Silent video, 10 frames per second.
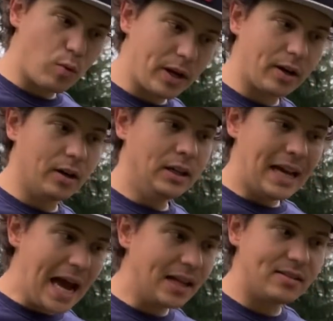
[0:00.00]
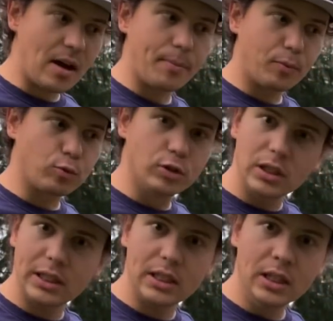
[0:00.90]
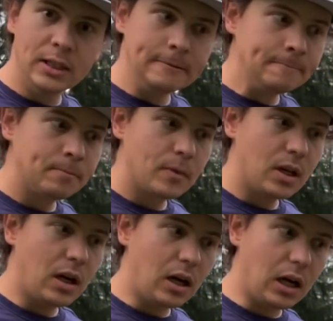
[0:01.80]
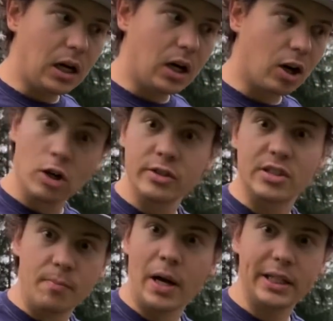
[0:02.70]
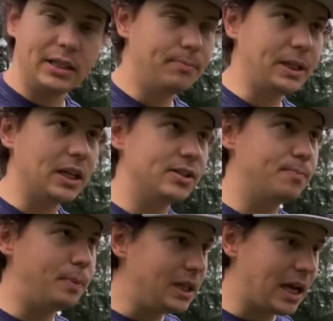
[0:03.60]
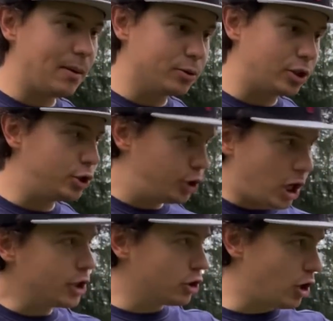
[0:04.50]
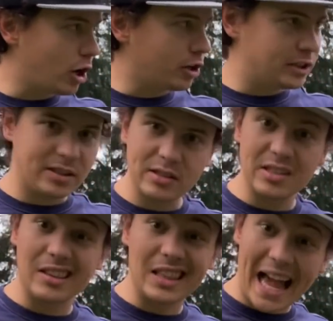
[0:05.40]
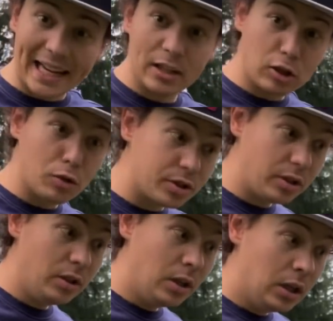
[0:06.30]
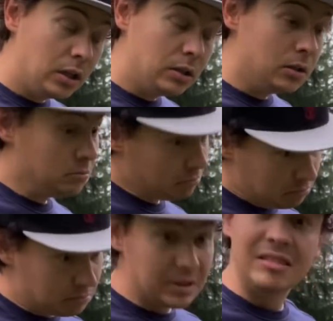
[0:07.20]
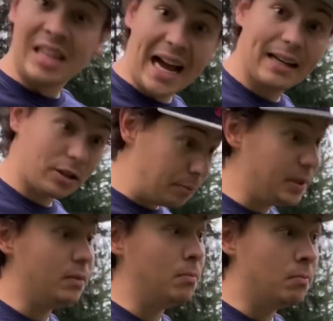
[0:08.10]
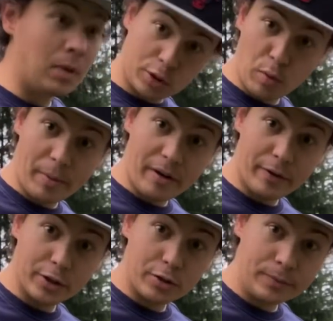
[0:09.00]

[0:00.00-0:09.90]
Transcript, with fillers: where heads up really uh, earns its money because being able to judge a longer distance and lag it closer, that could be much more beneficial.